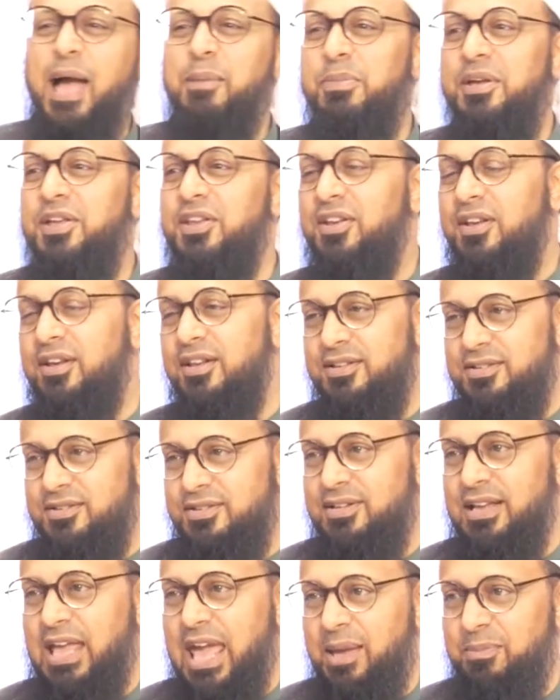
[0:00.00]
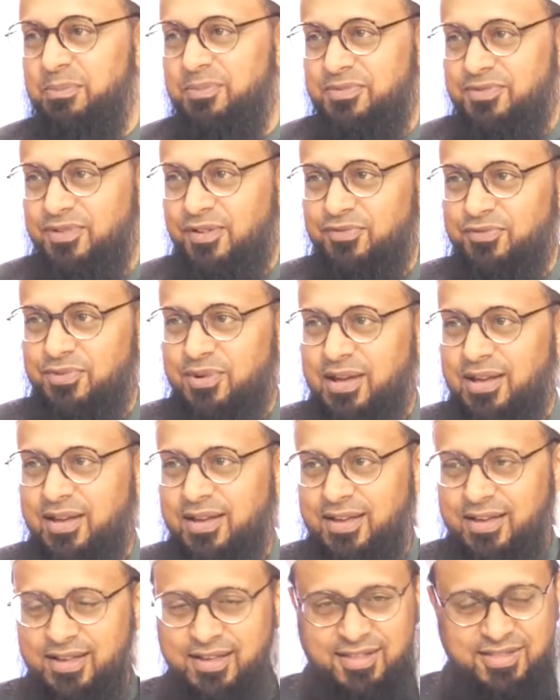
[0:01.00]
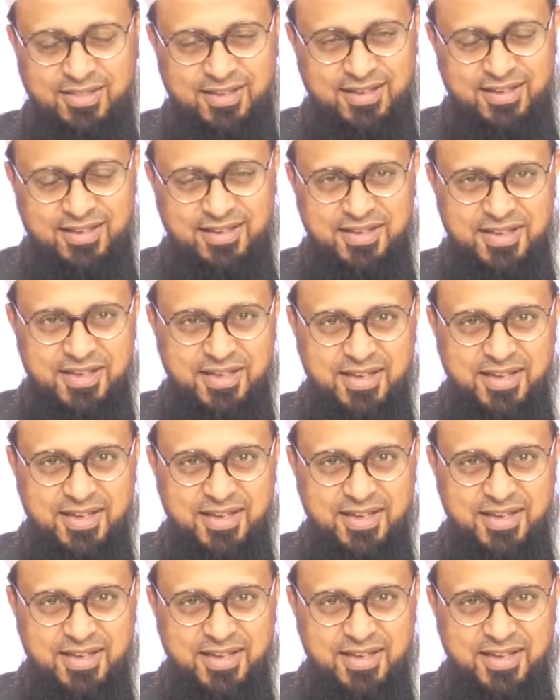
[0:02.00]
in a game, software, in